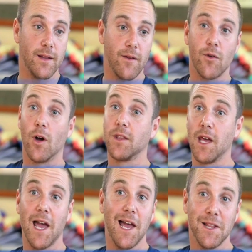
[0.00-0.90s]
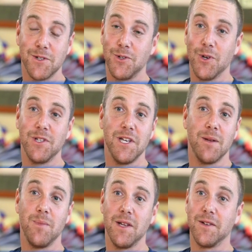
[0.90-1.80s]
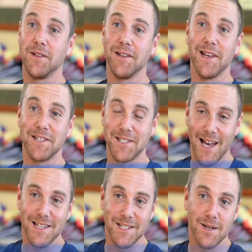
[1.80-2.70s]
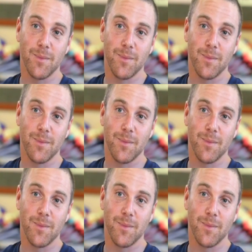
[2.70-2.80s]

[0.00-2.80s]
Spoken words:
they've got their hands dirty and been excited